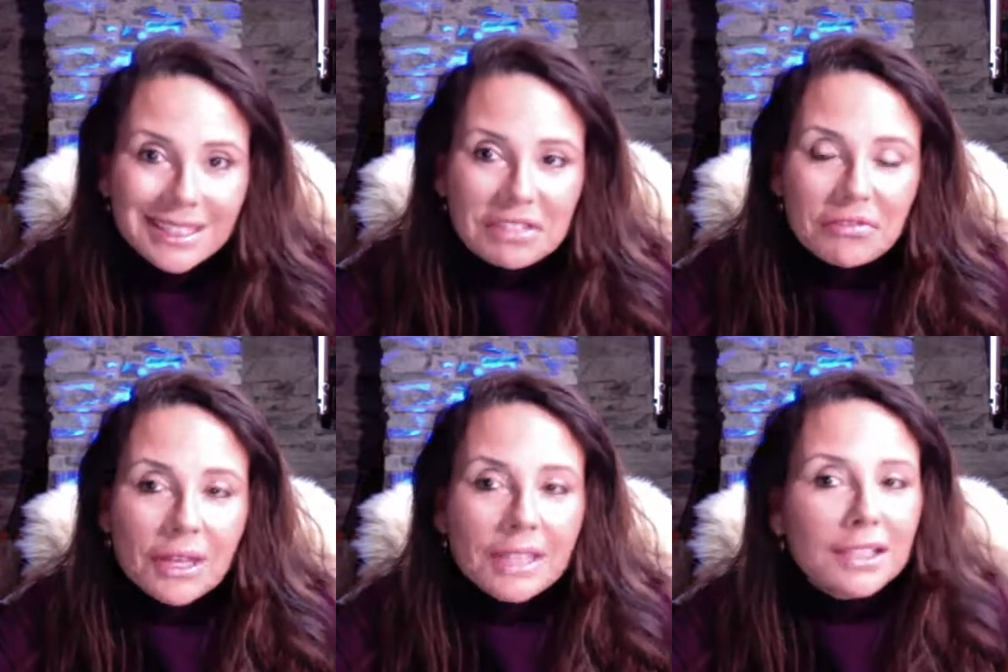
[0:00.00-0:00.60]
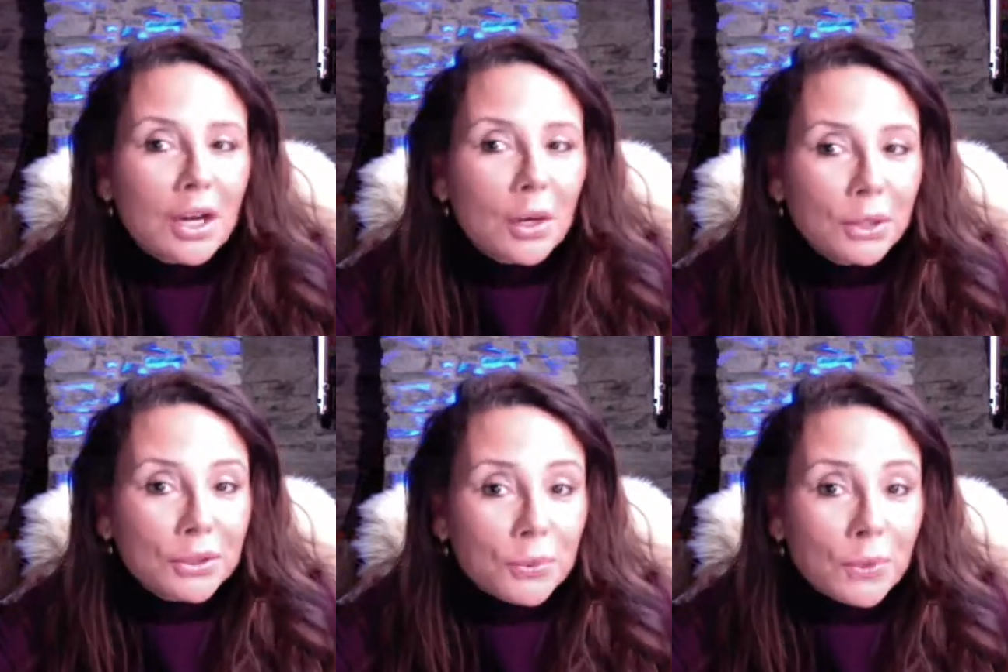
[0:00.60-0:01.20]
find out
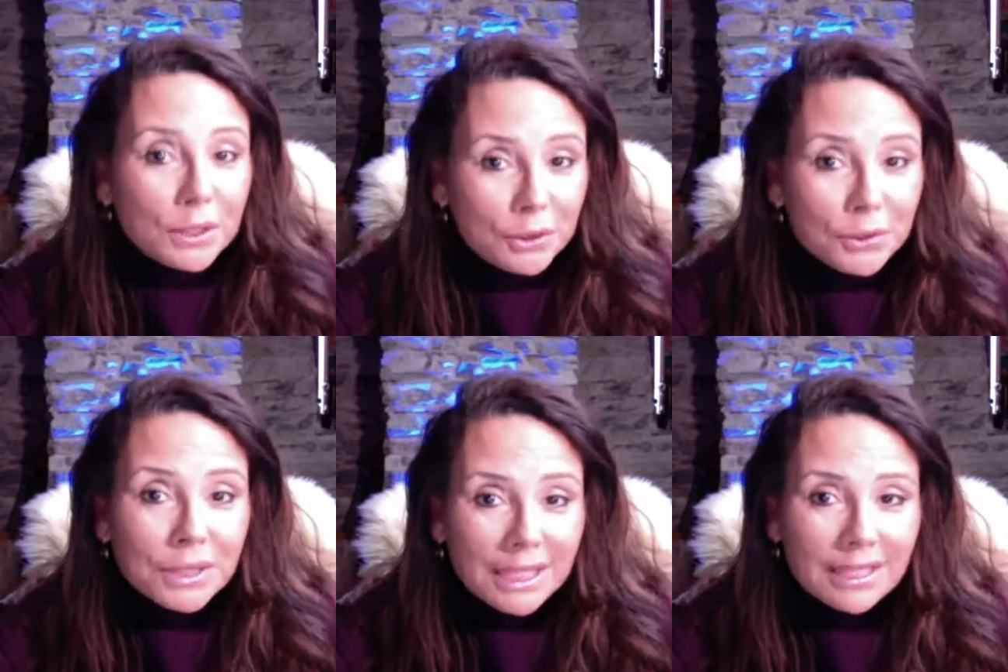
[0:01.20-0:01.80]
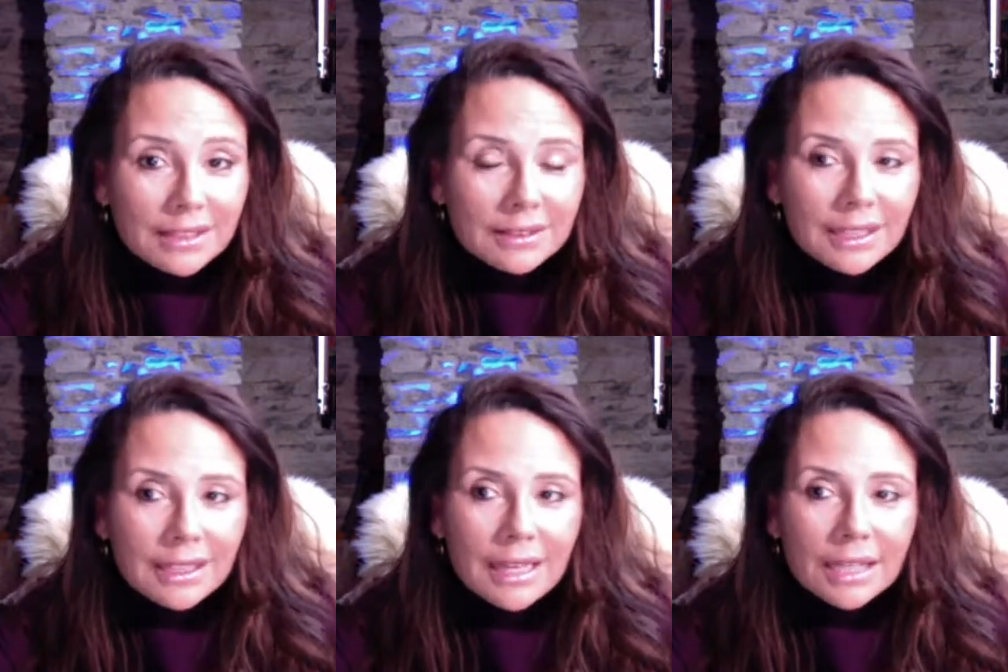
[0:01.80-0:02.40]
what you need.
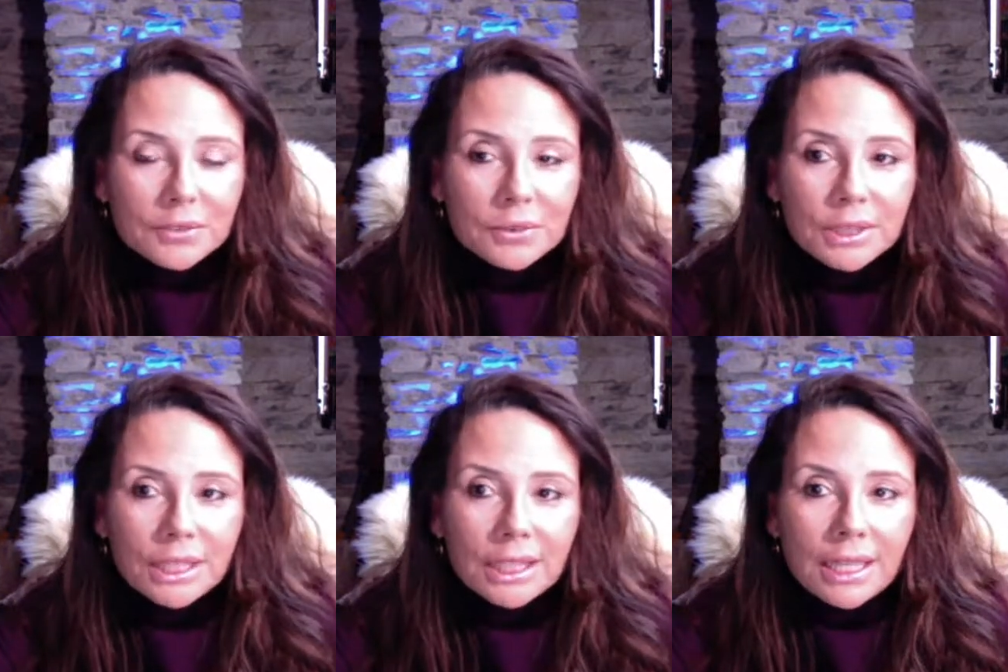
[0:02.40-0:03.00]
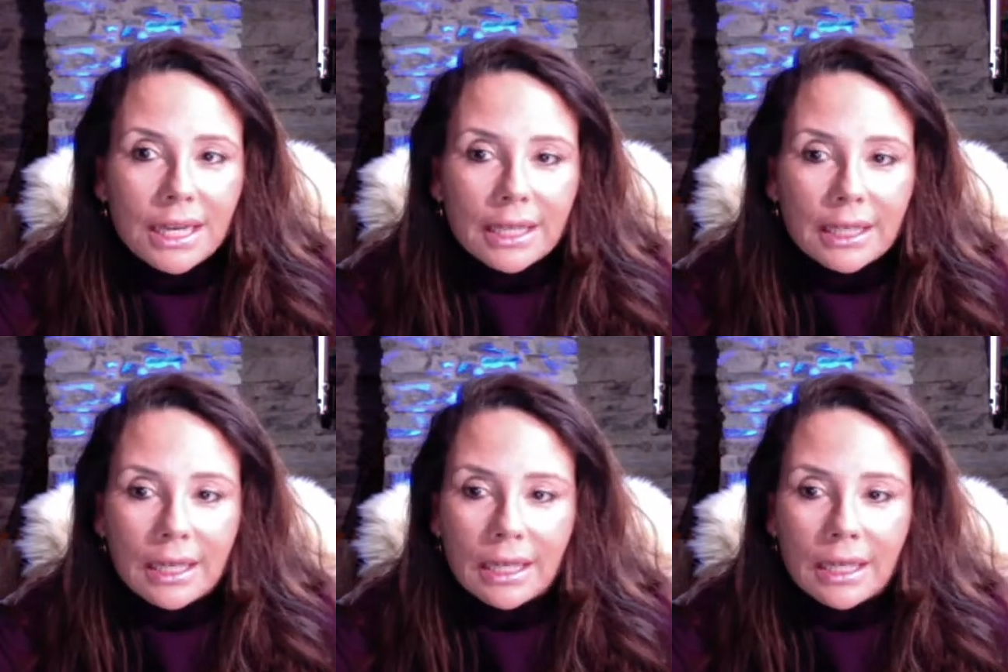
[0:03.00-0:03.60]
And actually I
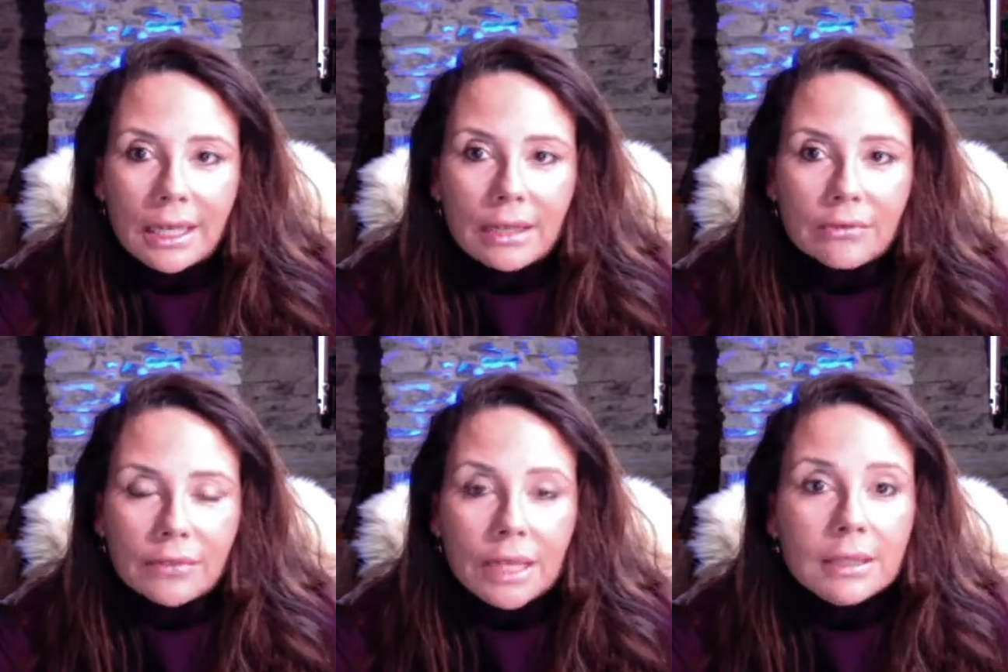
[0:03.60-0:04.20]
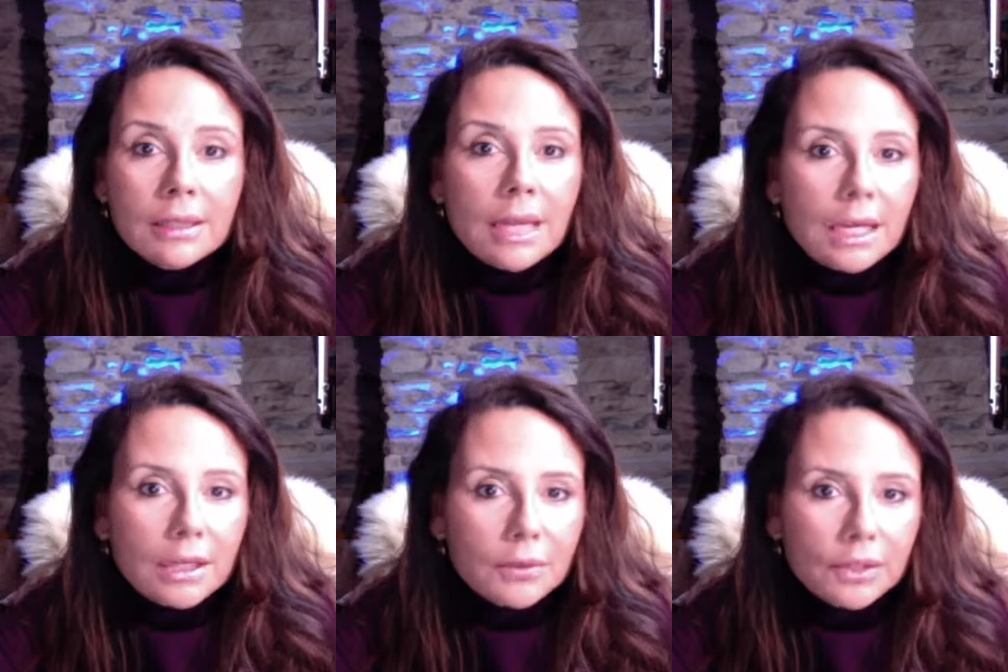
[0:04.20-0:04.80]
have a
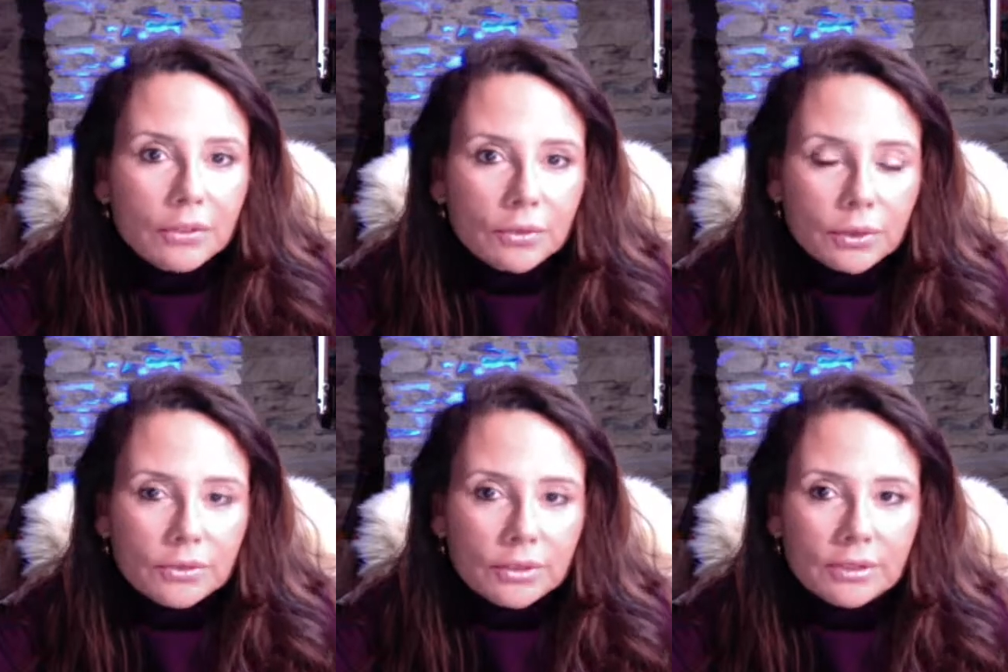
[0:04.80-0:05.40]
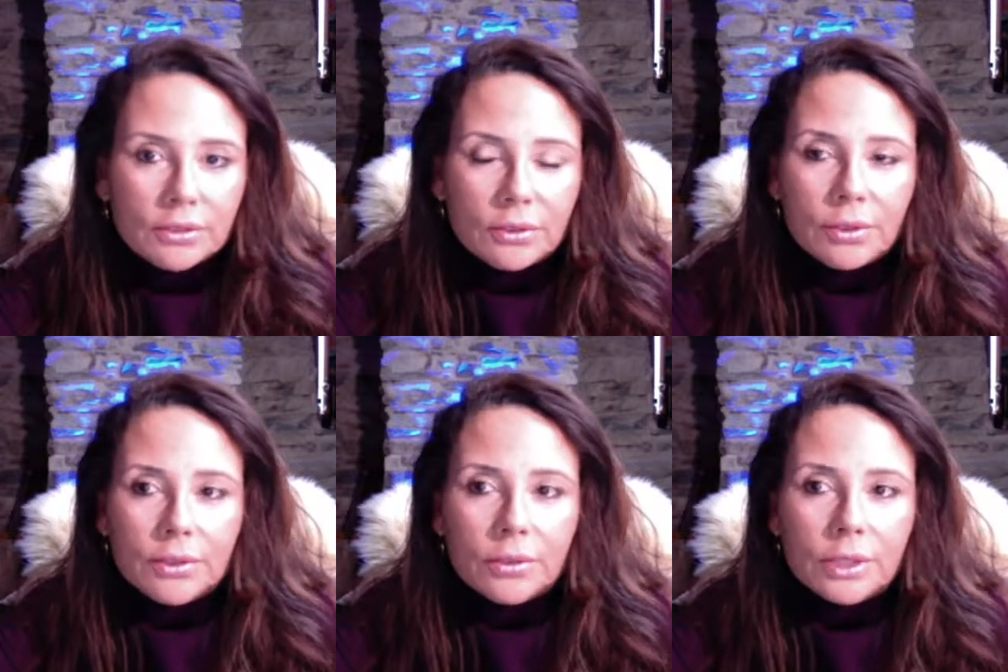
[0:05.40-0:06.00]
lot of resources,
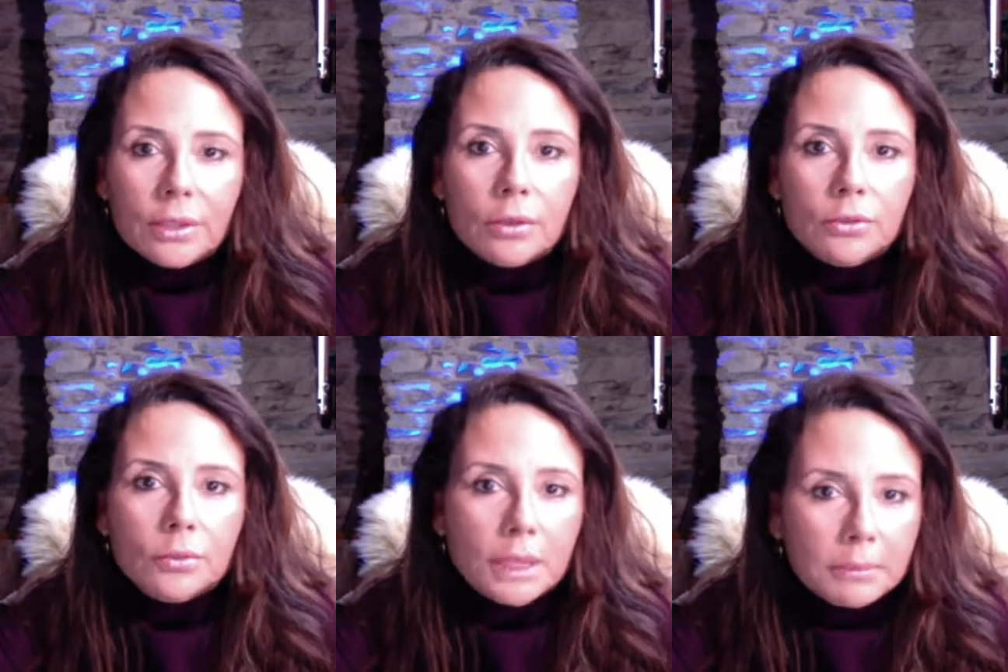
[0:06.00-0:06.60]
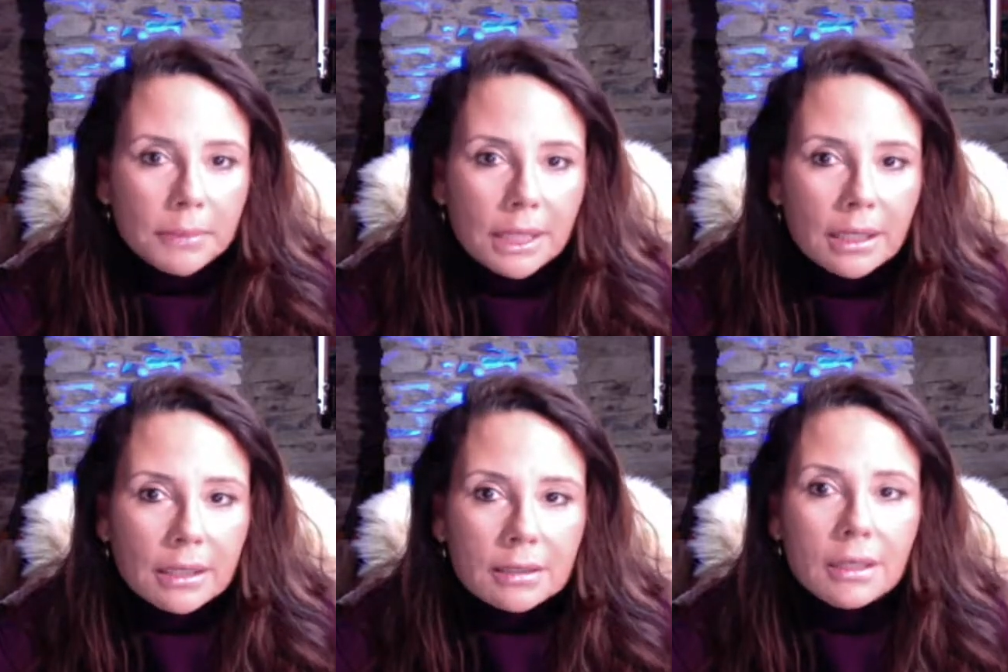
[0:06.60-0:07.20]
so you can go to my
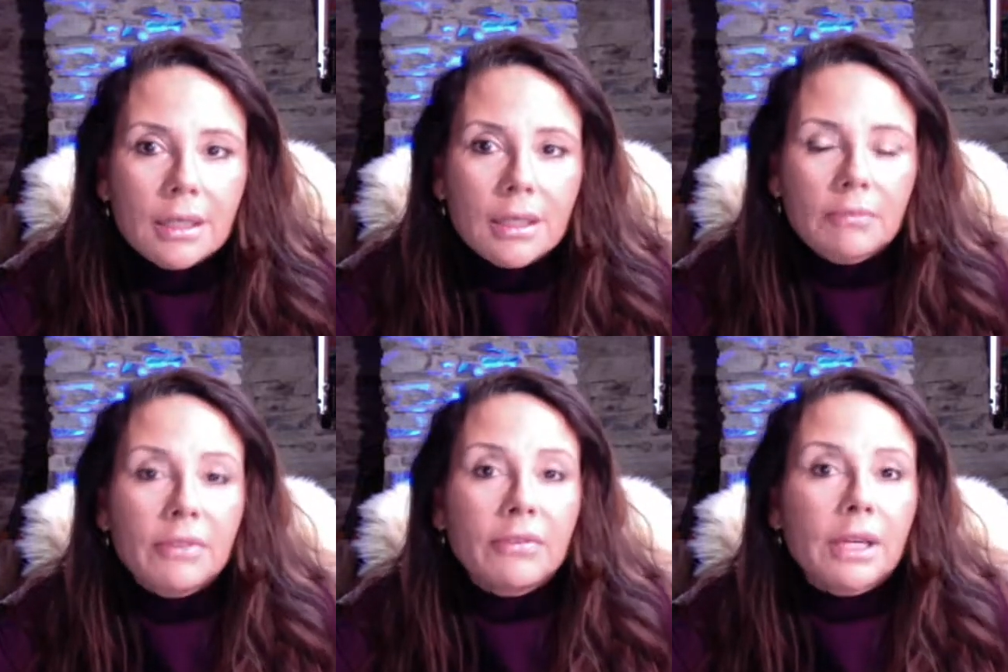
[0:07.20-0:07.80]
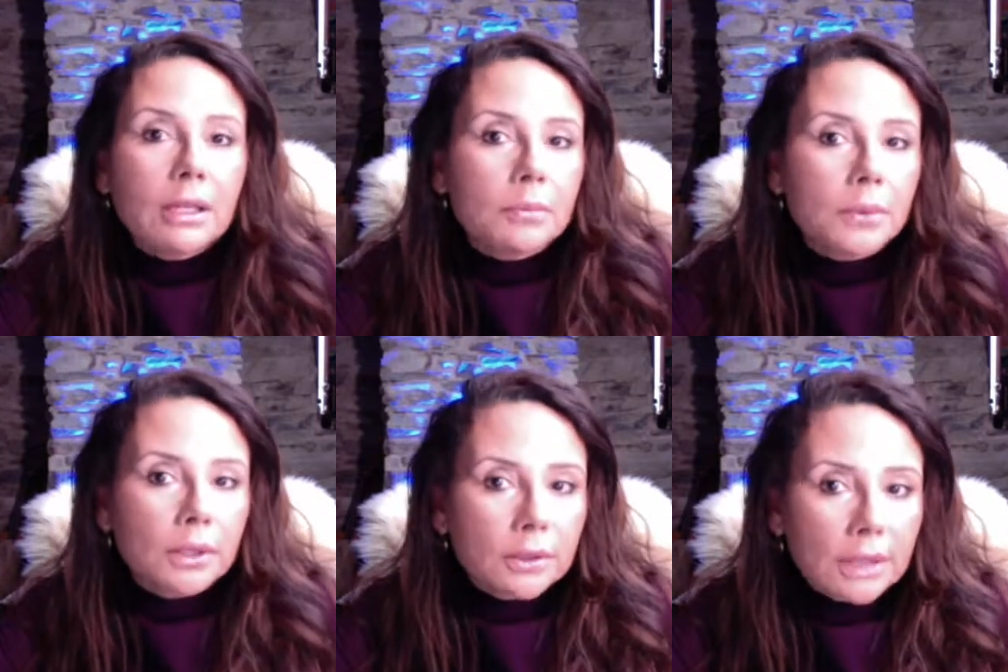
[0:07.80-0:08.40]
page
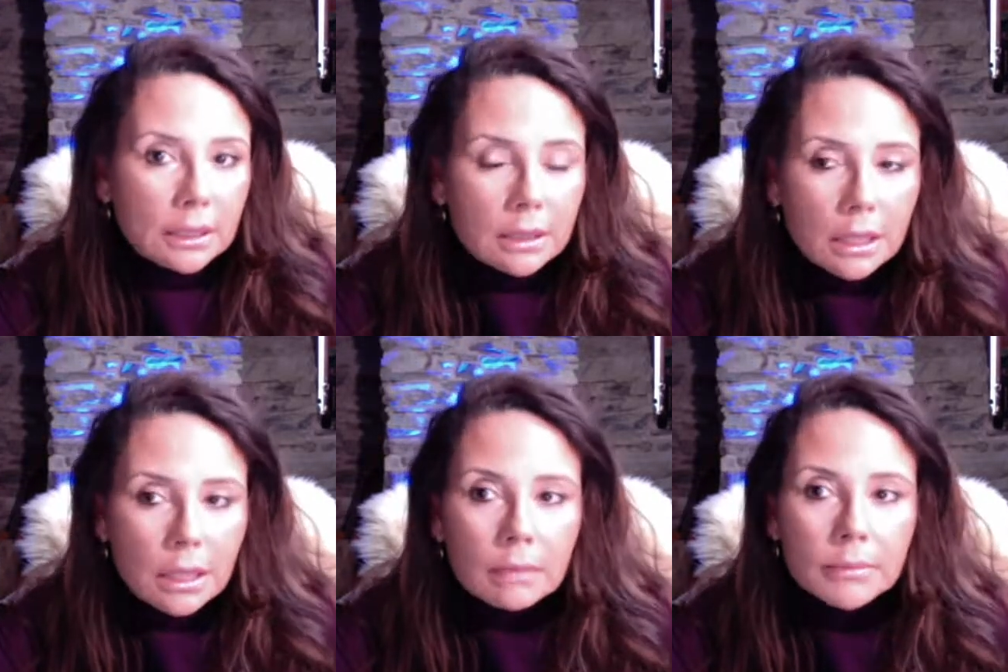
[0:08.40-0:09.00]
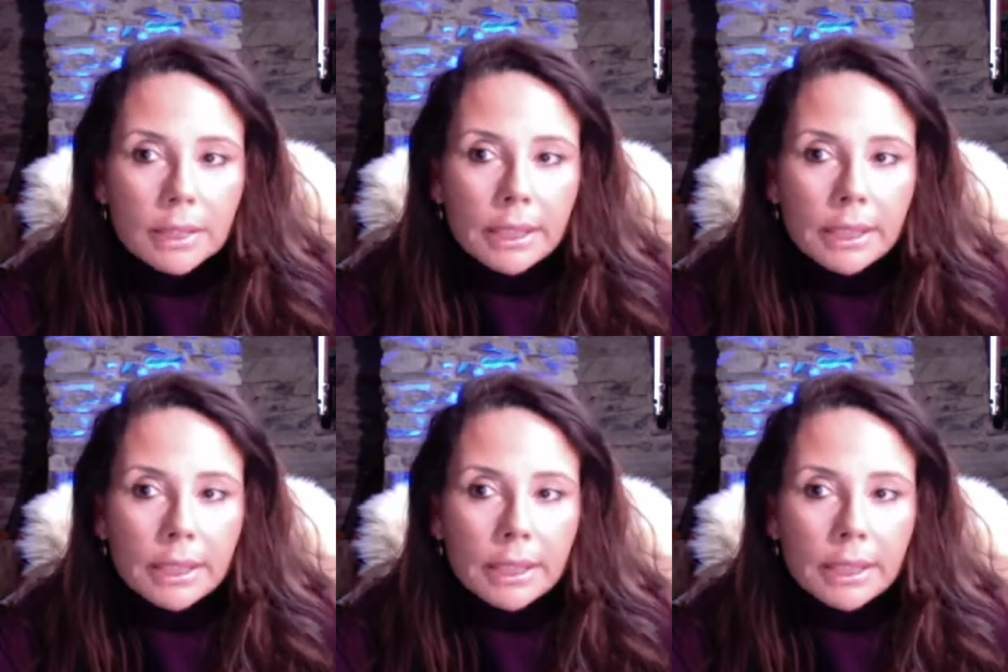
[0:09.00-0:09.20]
vivianapuello.com.